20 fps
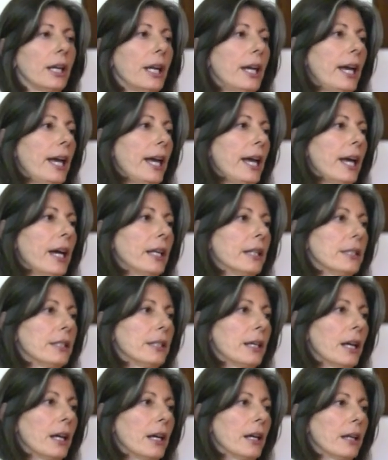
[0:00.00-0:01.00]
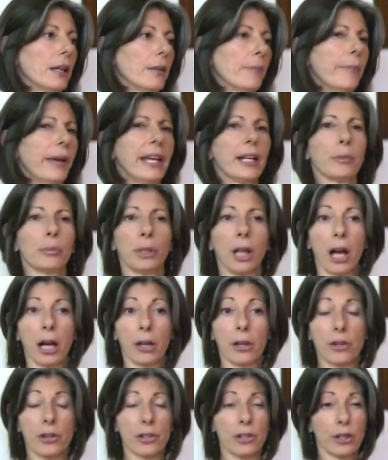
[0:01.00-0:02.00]
and beta
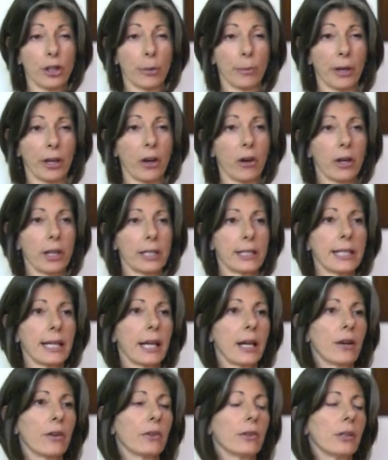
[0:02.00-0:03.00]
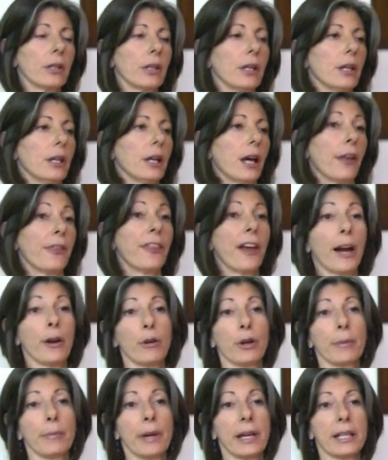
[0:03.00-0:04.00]
blocker to slow my heart down, a
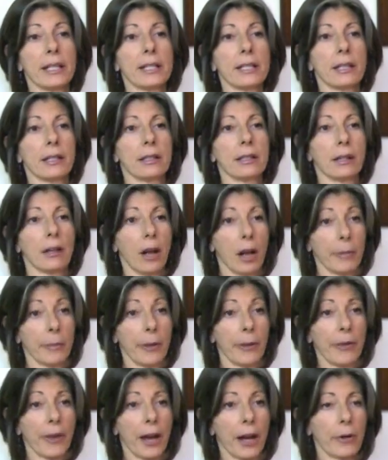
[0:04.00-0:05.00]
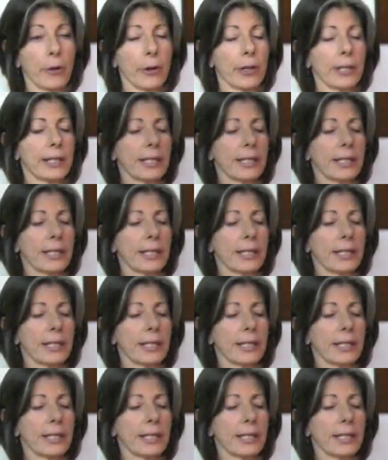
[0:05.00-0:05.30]
thyroid medicine to calm the thyroid